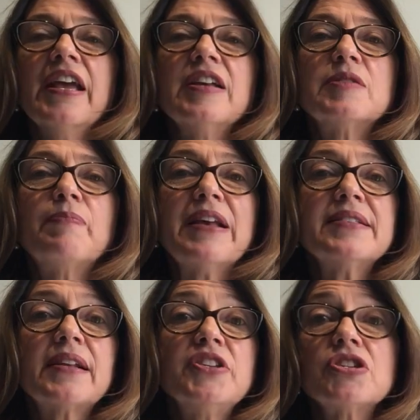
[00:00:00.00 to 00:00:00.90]
is
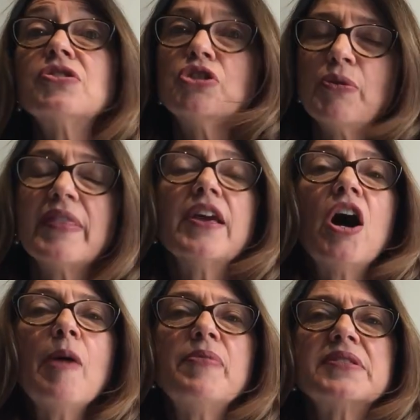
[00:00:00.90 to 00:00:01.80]
basically just doing the
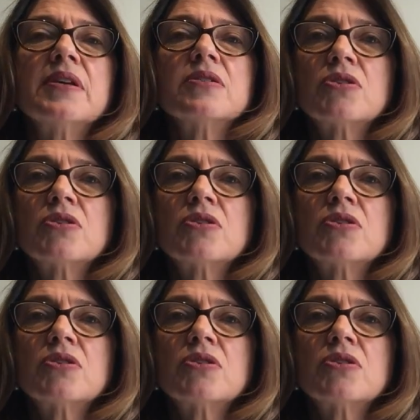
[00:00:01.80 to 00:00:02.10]
opposite.